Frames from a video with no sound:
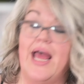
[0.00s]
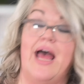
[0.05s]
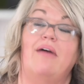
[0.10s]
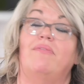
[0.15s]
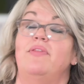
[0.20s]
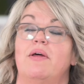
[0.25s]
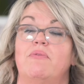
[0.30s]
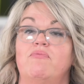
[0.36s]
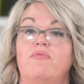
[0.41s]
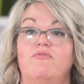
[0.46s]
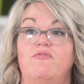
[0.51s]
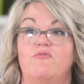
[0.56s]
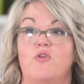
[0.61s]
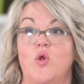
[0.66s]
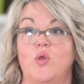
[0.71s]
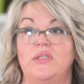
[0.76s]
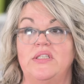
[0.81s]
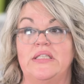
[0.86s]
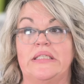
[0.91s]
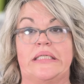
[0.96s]
have them
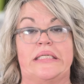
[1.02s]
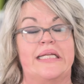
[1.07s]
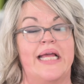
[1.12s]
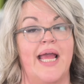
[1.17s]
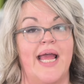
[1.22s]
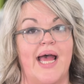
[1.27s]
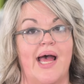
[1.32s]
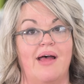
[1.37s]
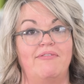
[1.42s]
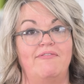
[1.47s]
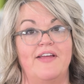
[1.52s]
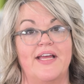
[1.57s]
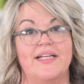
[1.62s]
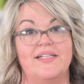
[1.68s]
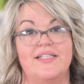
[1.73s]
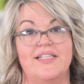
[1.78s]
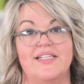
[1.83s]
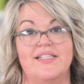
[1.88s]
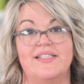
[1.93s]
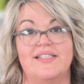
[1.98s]
folded in half
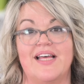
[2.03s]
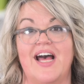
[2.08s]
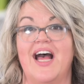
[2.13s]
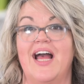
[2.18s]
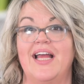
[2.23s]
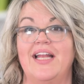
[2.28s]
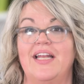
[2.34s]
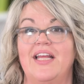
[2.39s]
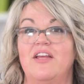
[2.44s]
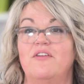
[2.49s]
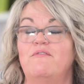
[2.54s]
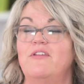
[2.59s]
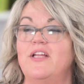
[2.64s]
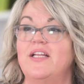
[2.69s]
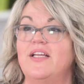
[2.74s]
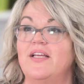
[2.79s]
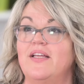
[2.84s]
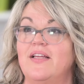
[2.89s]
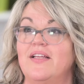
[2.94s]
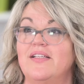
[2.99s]
and decide if
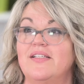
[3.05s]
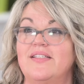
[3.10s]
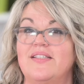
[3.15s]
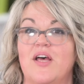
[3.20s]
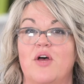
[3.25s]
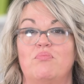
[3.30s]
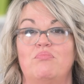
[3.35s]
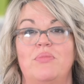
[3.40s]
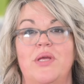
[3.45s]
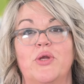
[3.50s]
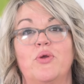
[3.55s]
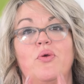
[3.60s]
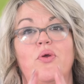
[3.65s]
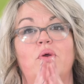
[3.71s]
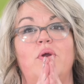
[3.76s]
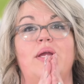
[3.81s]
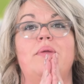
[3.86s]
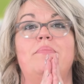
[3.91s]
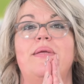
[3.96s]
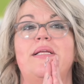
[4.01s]
it is a
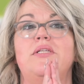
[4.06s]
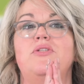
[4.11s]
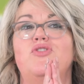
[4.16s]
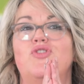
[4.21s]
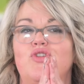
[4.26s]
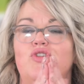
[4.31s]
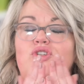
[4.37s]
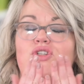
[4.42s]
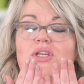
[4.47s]
mirror image